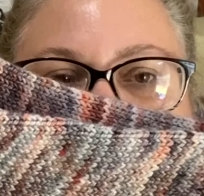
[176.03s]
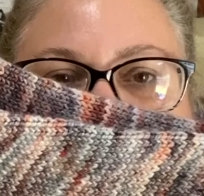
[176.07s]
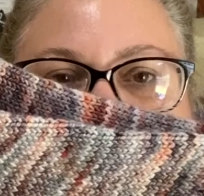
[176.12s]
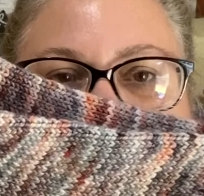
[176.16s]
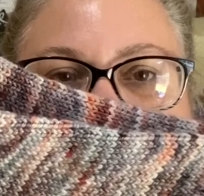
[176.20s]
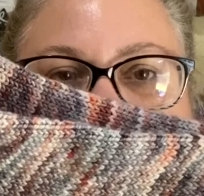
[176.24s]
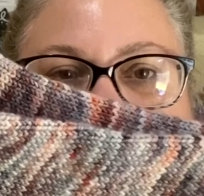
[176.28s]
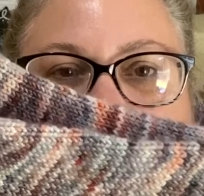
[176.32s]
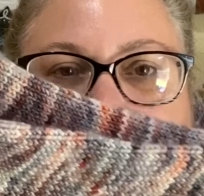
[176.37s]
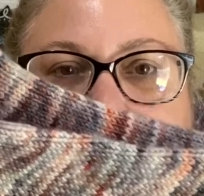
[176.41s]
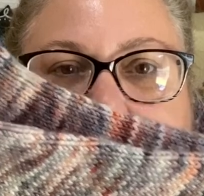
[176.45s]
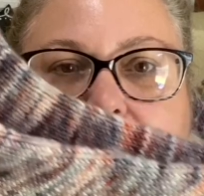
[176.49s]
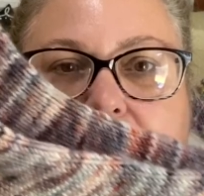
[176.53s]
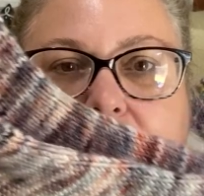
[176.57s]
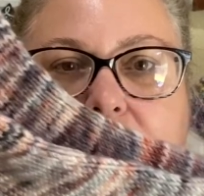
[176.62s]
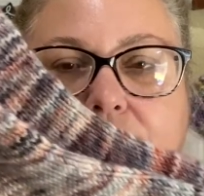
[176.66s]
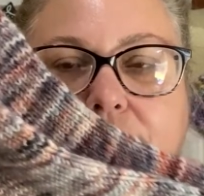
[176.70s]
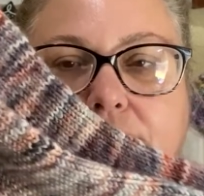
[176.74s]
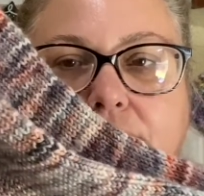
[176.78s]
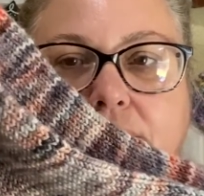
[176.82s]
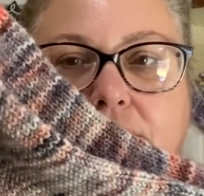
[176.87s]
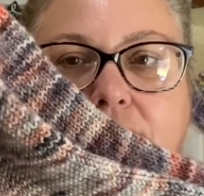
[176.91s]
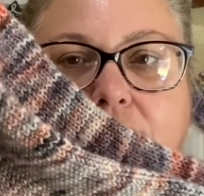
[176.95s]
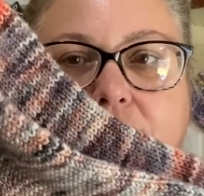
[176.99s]
color
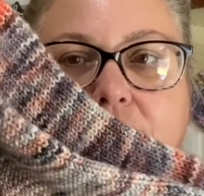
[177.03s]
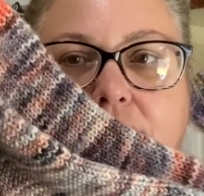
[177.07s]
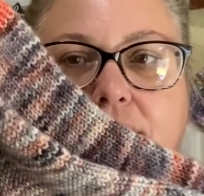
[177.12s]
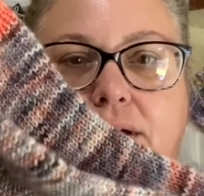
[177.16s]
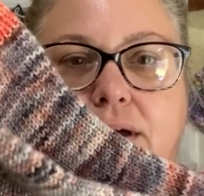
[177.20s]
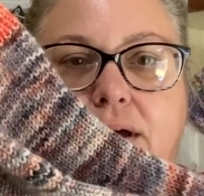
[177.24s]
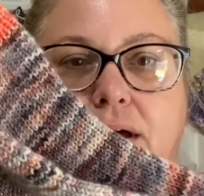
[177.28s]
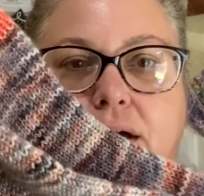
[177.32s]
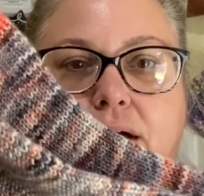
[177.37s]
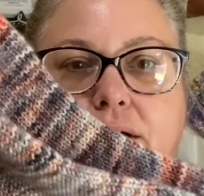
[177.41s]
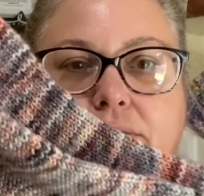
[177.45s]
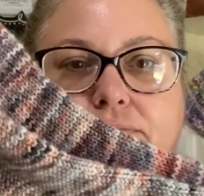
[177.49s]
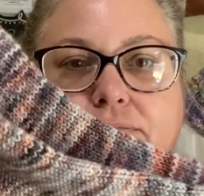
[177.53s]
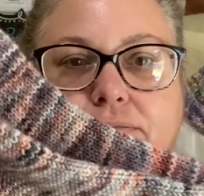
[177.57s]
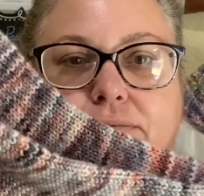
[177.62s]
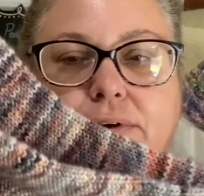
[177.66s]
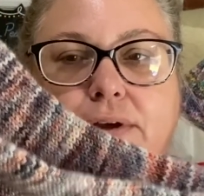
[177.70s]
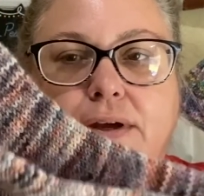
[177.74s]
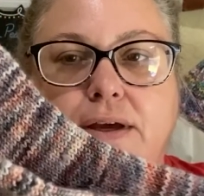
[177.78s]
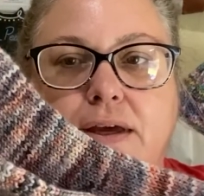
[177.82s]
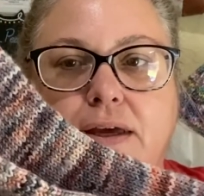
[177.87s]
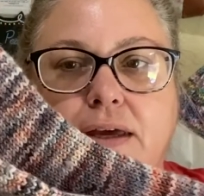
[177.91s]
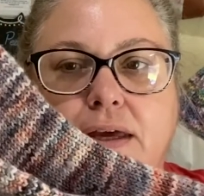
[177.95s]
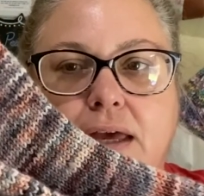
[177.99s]
on the cuff
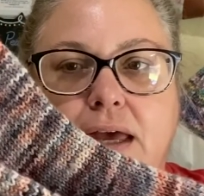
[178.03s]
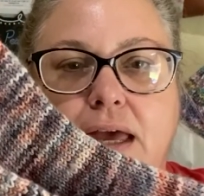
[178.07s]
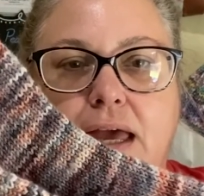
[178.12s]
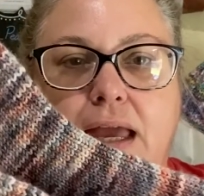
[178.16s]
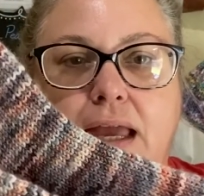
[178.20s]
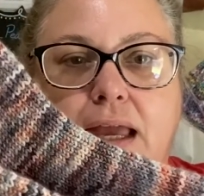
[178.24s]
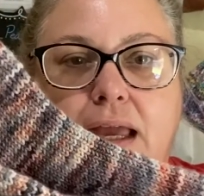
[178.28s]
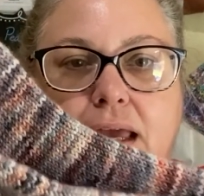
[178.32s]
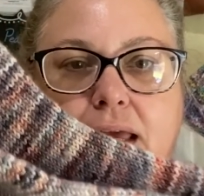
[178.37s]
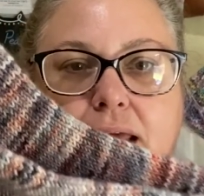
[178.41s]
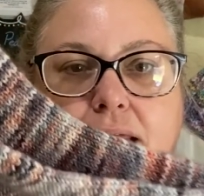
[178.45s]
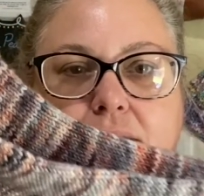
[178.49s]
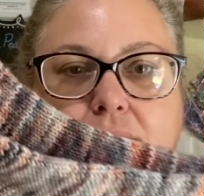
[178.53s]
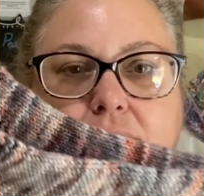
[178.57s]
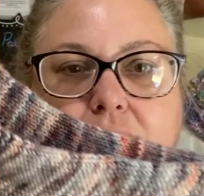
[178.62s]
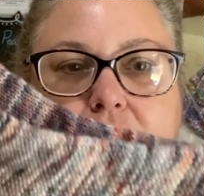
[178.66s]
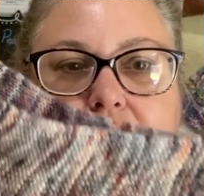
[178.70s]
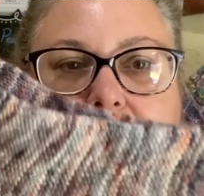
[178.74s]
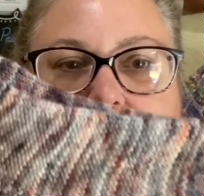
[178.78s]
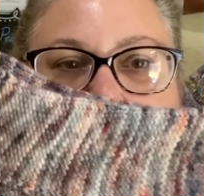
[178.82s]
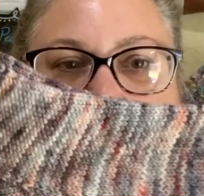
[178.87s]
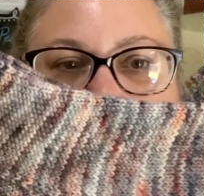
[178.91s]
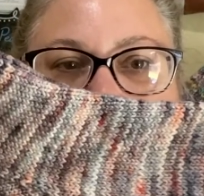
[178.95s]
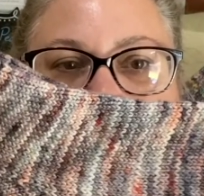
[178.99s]
and
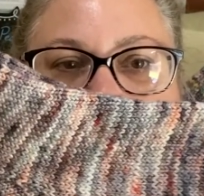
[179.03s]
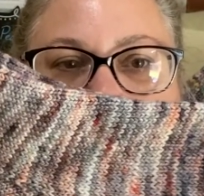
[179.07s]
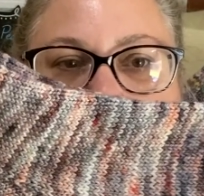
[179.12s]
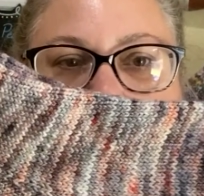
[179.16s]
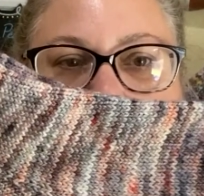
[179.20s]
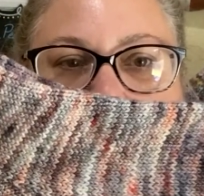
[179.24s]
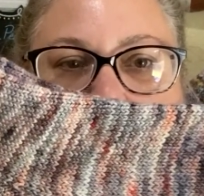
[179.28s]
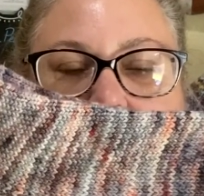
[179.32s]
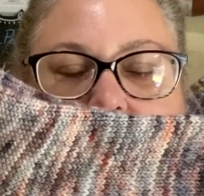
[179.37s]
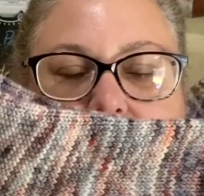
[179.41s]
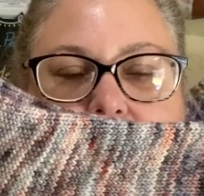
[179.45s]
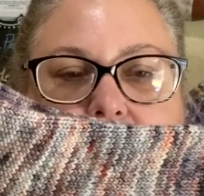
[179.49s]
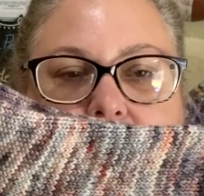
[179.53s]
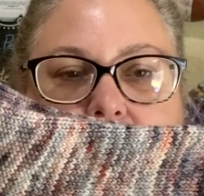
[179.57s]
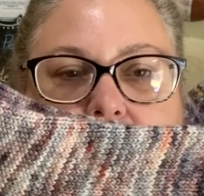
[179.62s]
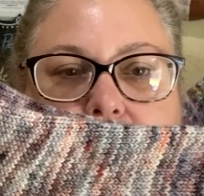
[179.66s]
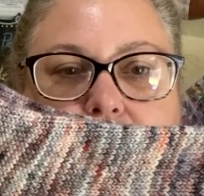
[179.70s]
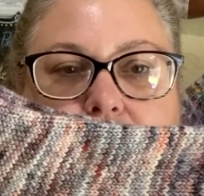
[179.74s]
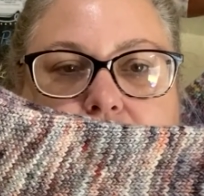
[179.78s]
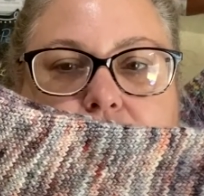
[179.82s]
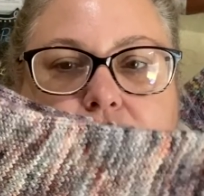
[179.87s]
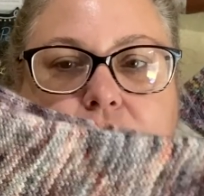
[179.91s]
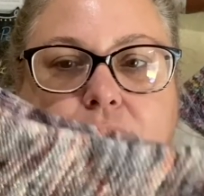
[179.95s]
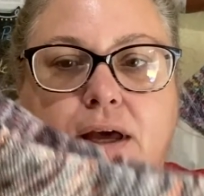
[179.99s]
the
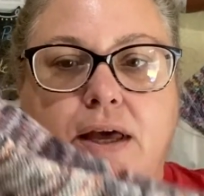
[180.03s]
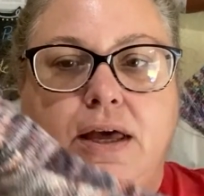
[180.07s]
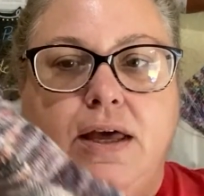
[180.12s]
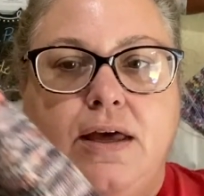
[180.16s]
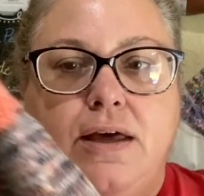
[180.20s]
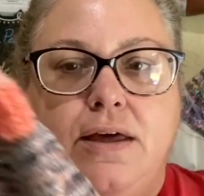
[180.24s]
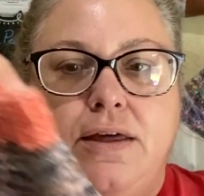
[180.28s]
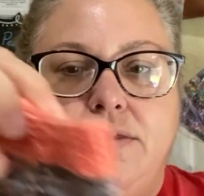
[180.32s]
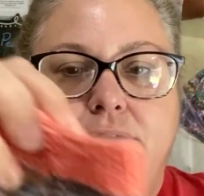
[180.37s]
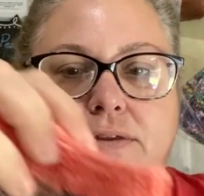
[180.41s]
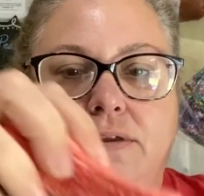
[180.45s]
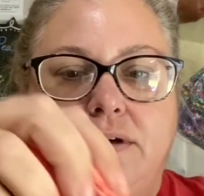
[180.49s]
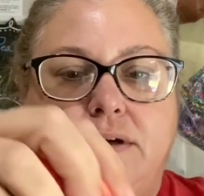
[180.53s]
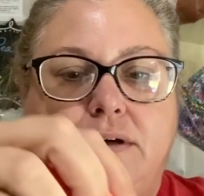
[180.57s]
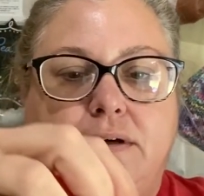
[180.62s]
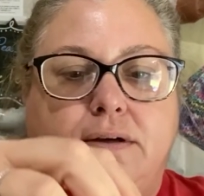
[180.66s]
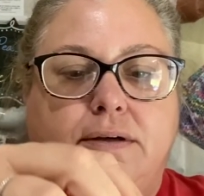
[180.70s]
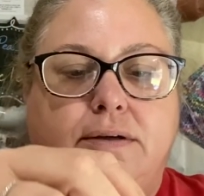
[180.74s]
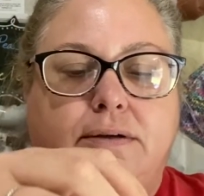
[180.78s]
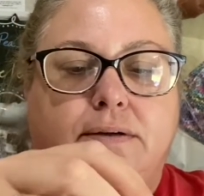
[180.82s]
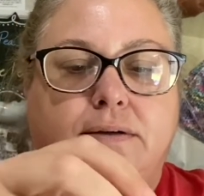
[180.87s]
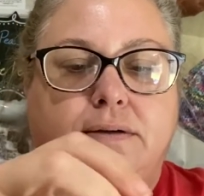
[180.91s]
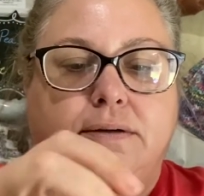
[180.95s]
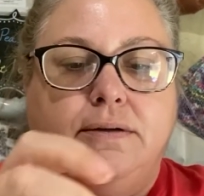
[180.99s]
toe.
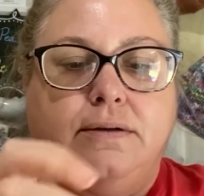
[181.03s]
The